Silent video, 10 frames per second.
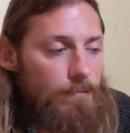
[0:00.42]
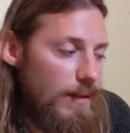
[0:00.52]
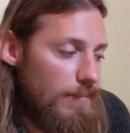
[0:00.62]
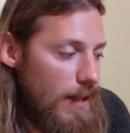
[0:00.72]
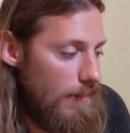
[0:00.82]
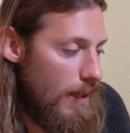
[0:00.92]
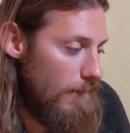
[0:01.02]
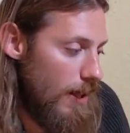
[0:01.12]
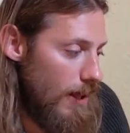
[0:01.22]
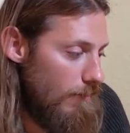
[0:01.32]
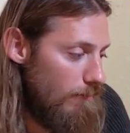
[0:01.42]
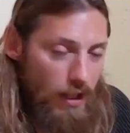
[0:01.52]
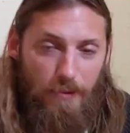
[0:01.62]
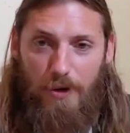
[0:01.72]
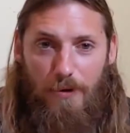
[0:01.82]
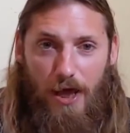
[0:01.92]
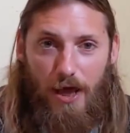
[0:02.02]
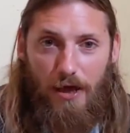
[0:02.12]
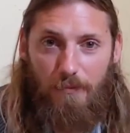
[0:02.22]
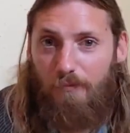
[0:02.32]
Blah blah blah blah blah blah blah
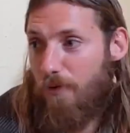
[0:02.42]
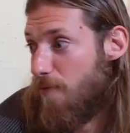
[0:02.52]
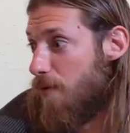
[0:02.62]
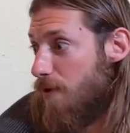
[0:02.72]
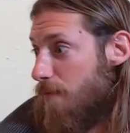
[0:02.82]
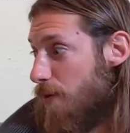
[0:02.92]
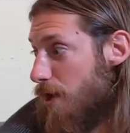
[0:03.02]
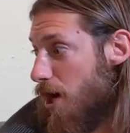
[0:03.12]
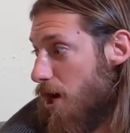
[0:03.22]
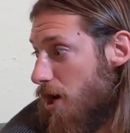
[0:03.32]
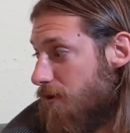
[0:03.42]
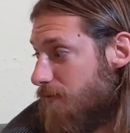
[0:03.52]
blah blah blah blah blah.